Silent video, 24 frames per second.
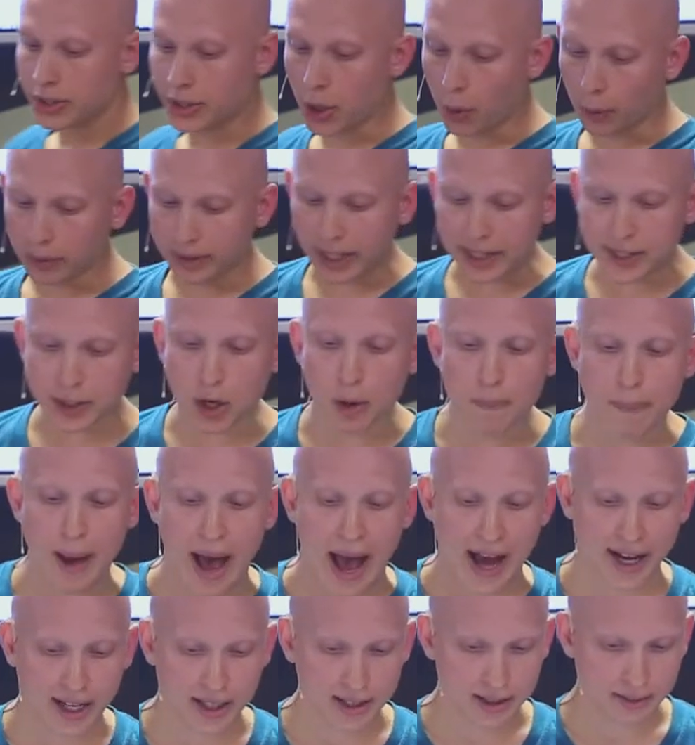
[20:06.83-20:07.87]
So let's go
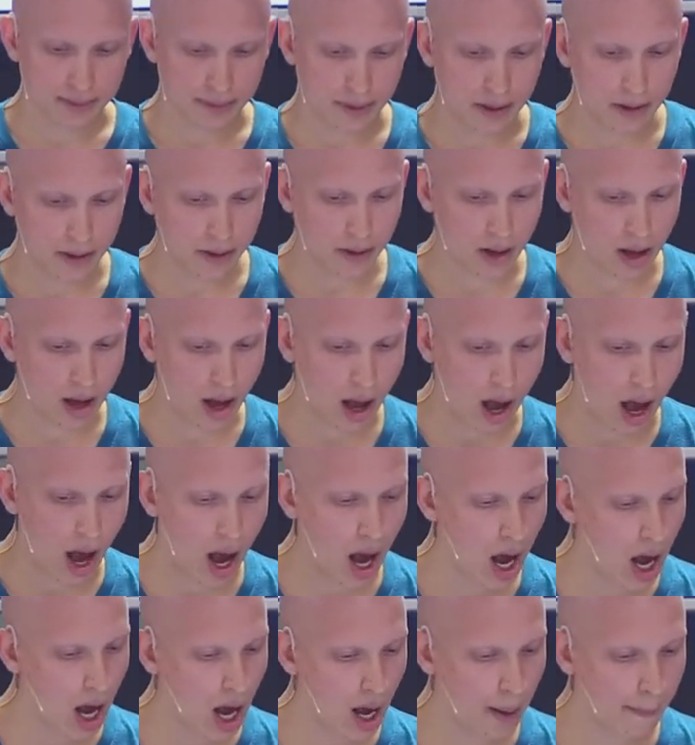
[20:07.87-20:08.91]
back.
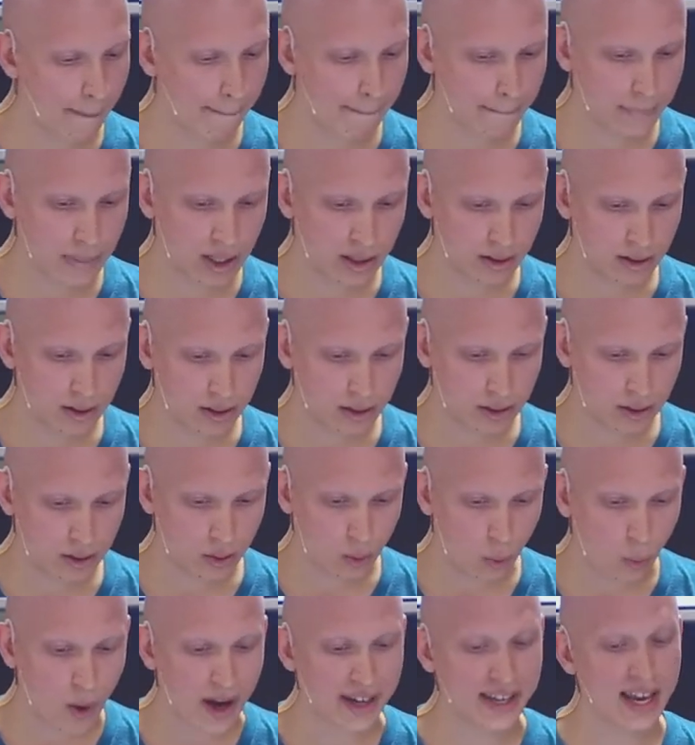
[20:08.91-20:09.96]

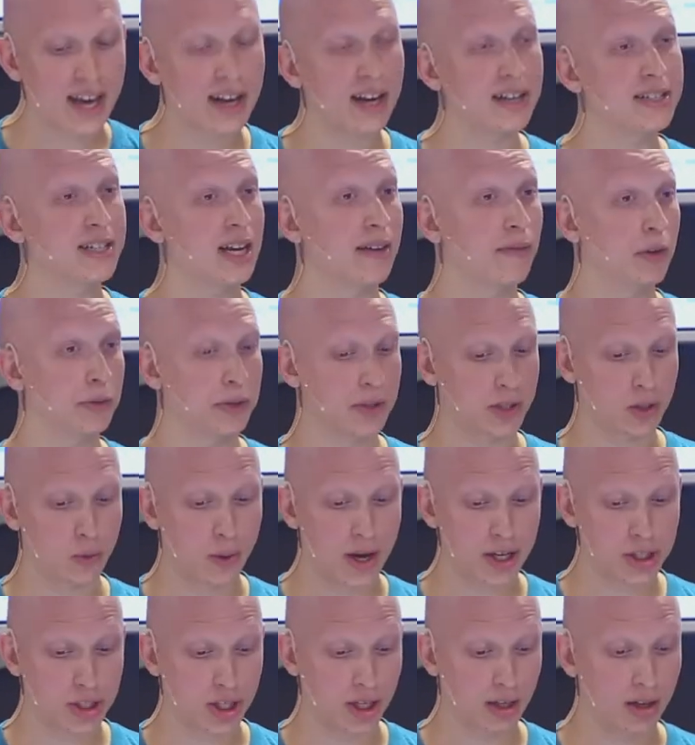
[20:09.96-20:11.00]
Why can't I downvote this
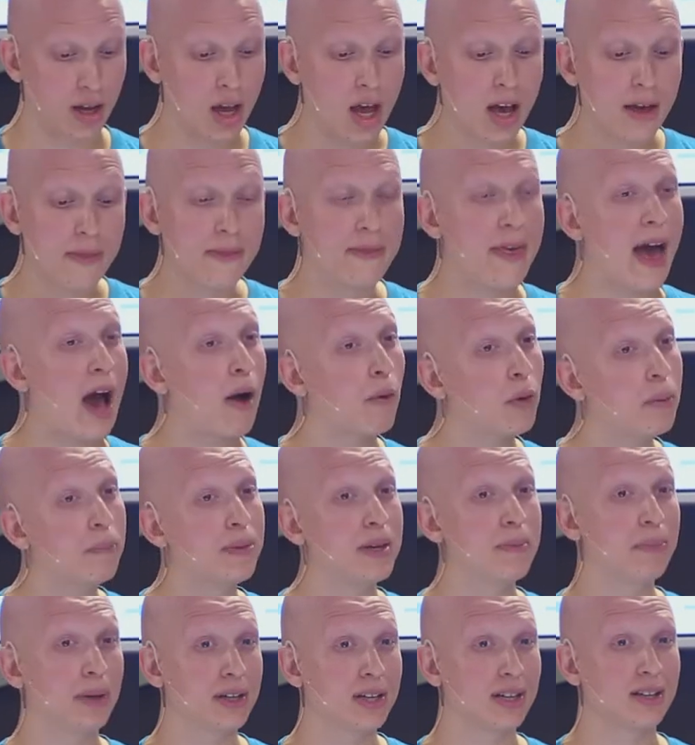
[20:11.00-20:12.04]
question? That
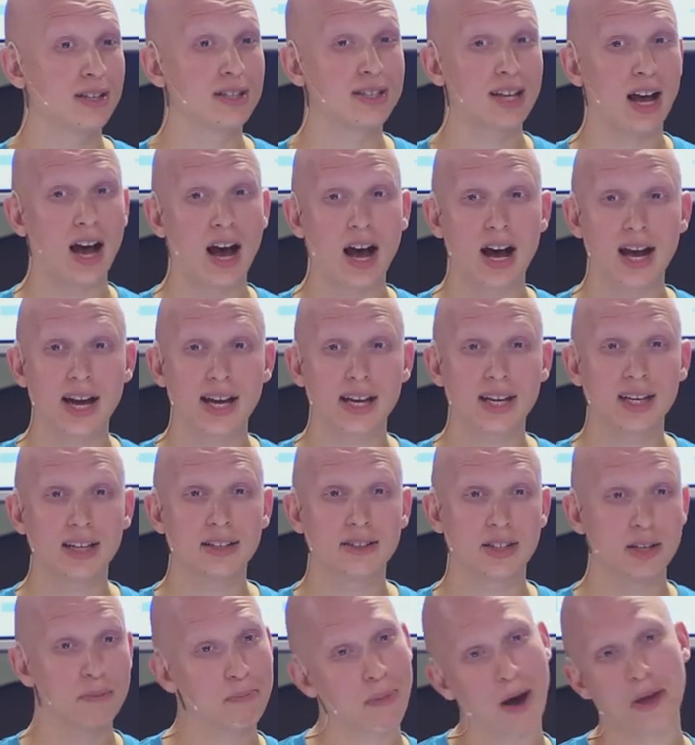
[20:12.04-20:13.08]
would be because
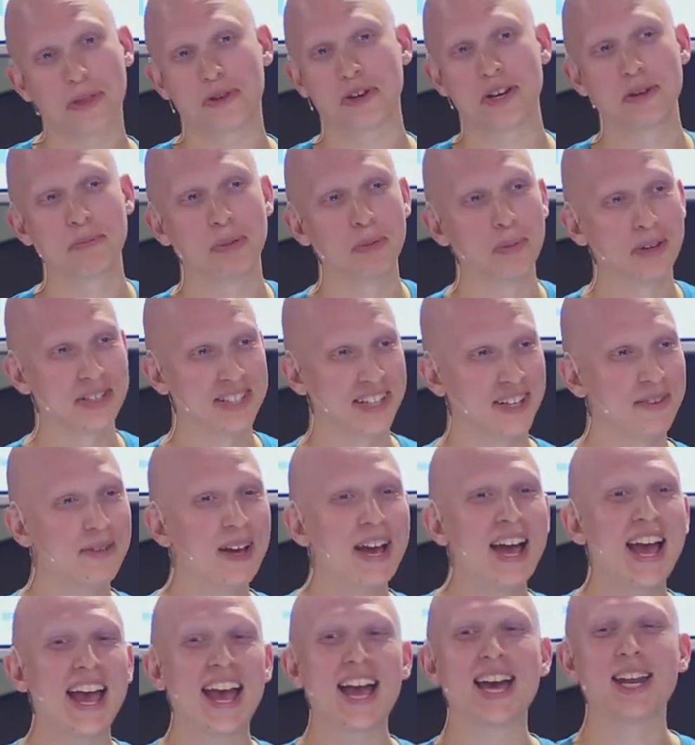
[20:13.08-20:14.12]
I didn't bother to implement it.
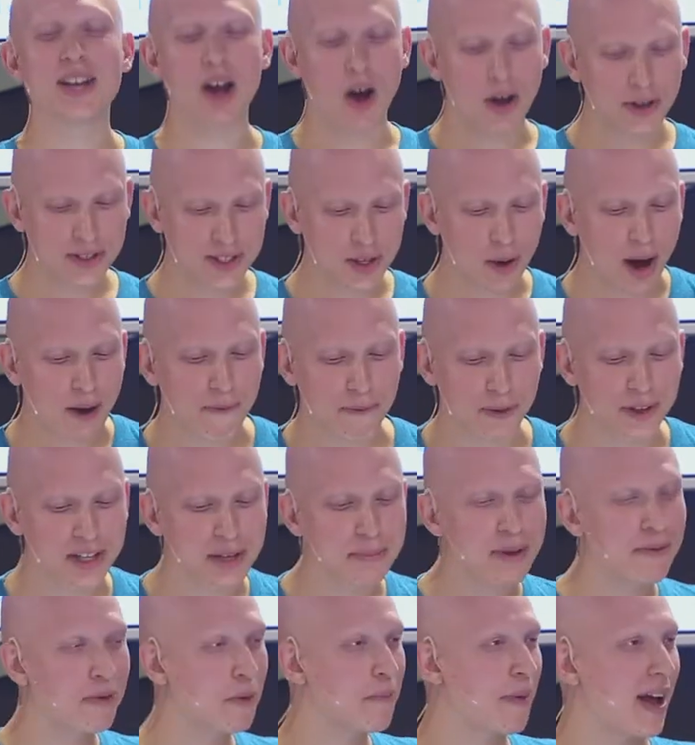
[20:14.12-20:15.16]
And also,
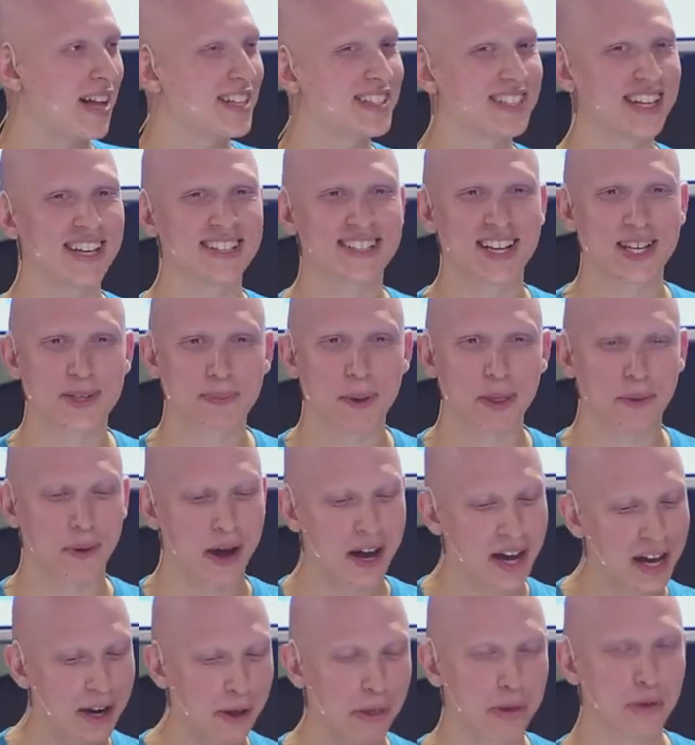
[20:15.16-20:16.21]
forgive me for bad CSS, by the
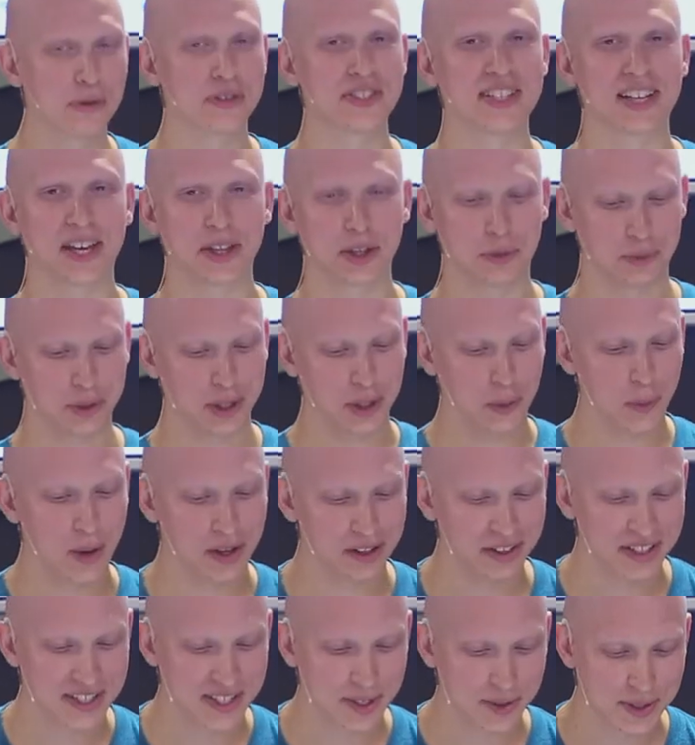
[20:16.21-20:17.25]
way. I kind of threw this together really
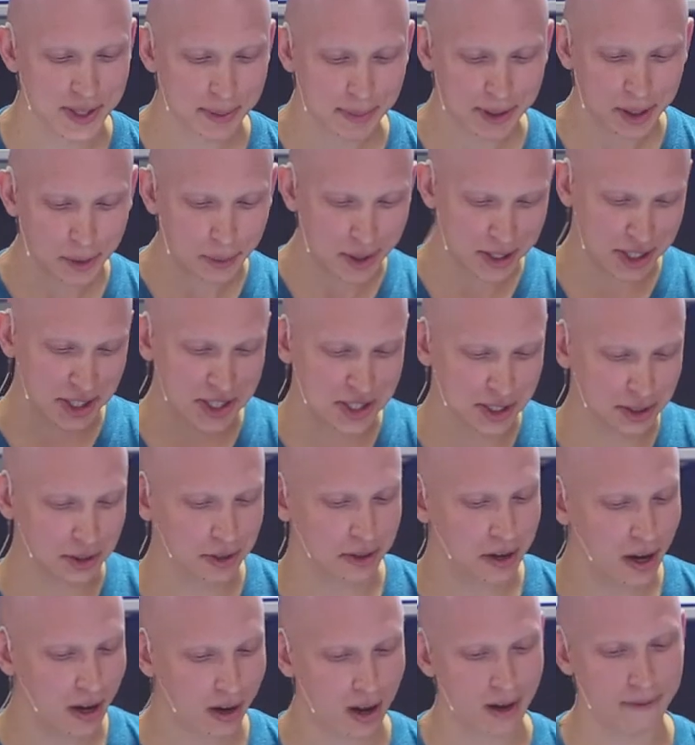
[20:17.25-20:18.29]
quickly. So some of the questions are a
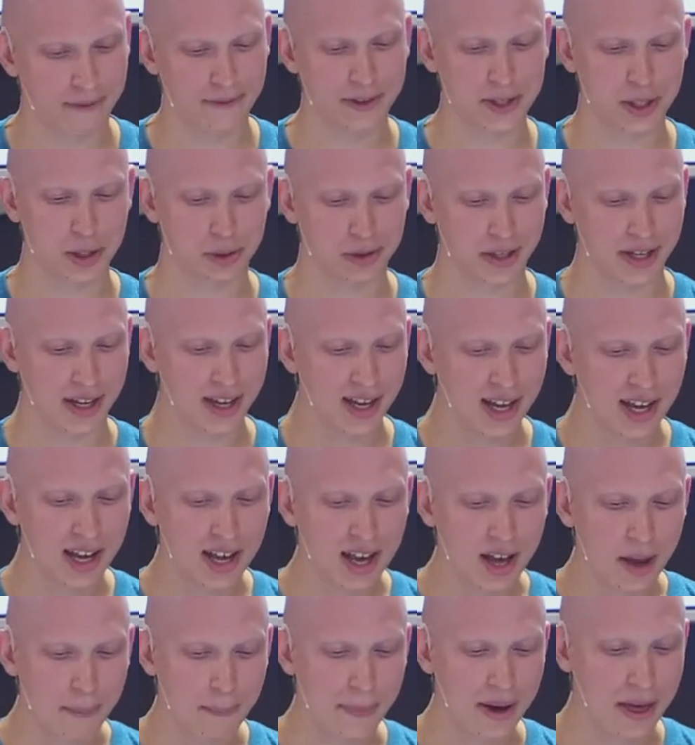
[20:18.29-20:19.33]
little cut off visually,
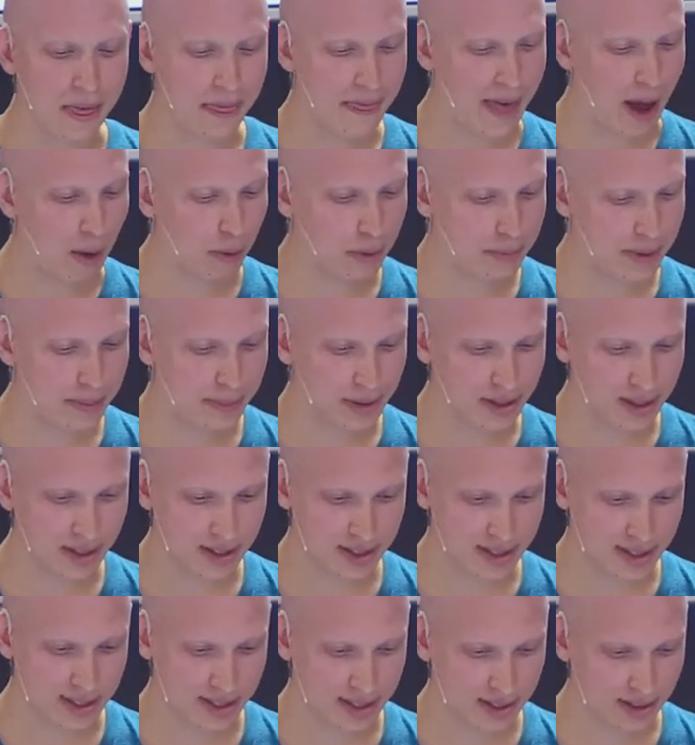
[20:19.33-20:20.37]
but that would be
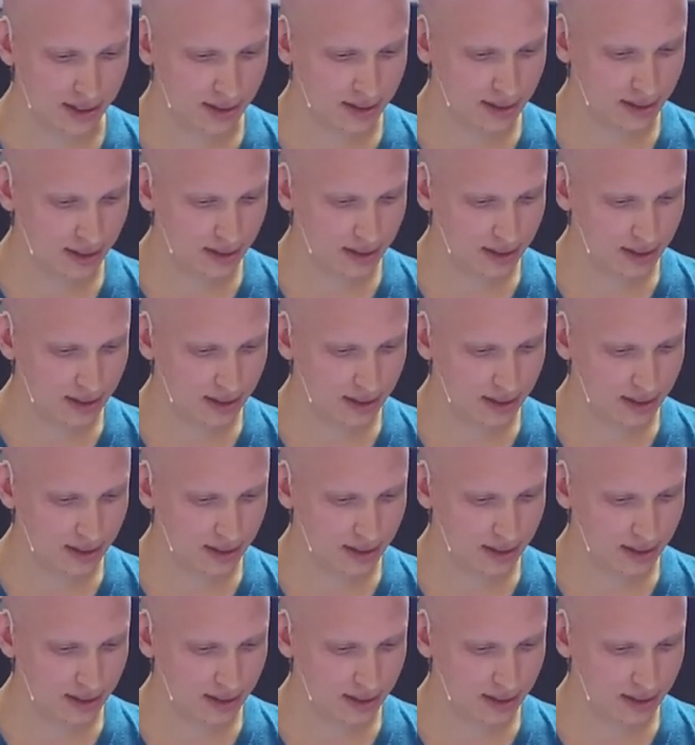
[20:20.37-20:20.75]
because